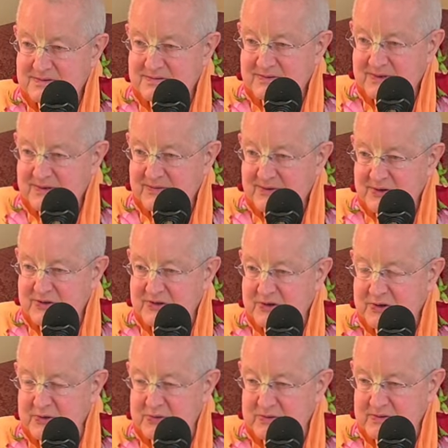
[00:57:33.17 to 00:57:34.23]
It's cute.
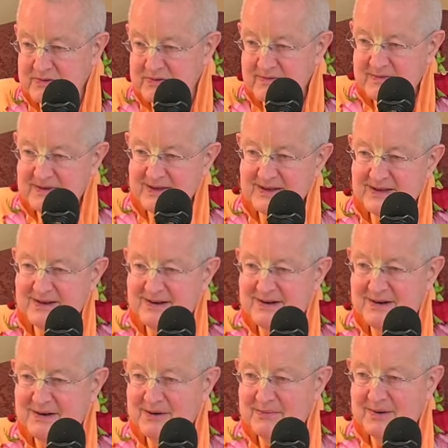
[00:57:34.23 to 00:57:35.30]

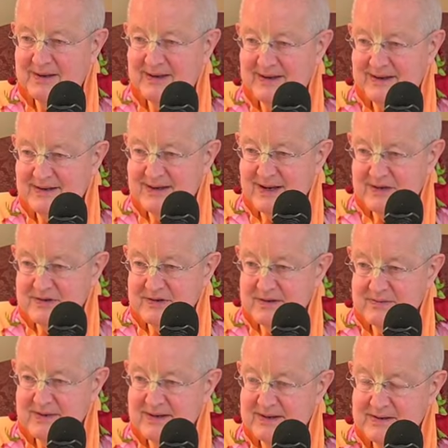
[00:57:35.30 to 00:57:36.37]
But intention
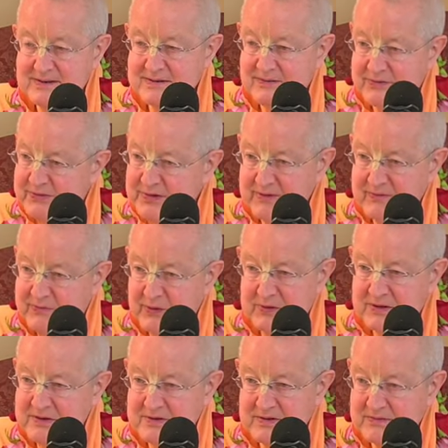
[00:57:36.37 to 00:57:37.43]
means free volition,
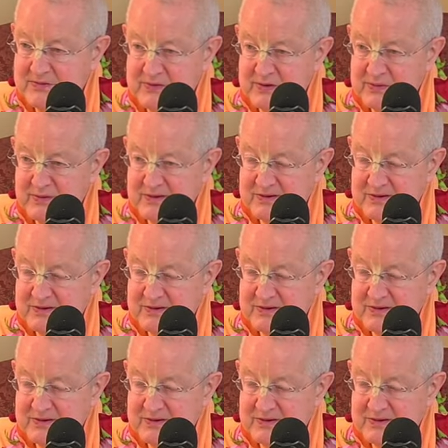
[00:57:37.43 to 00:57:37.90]
free will.